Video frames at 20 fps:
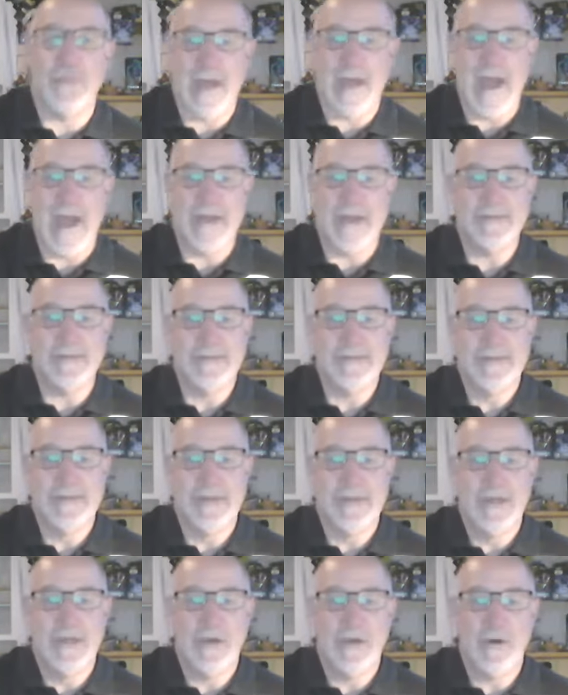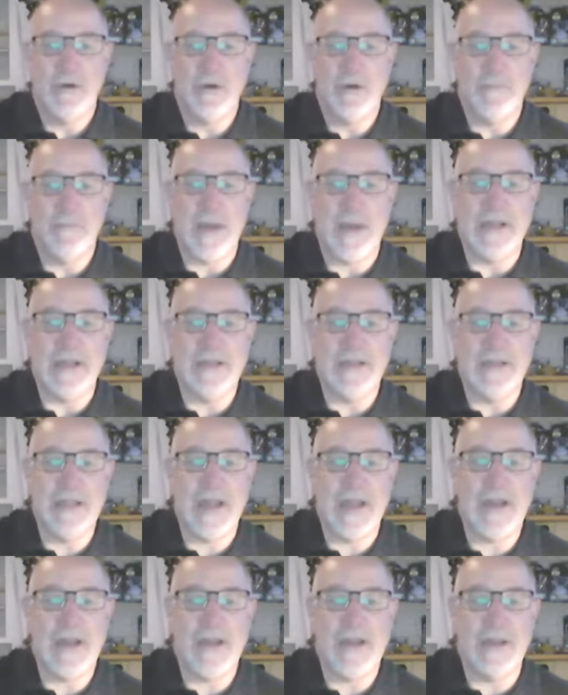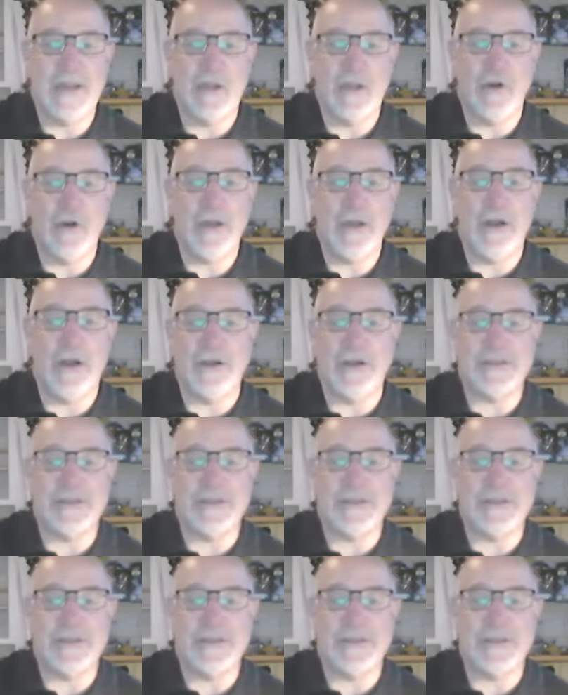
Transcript: that? By le- learning our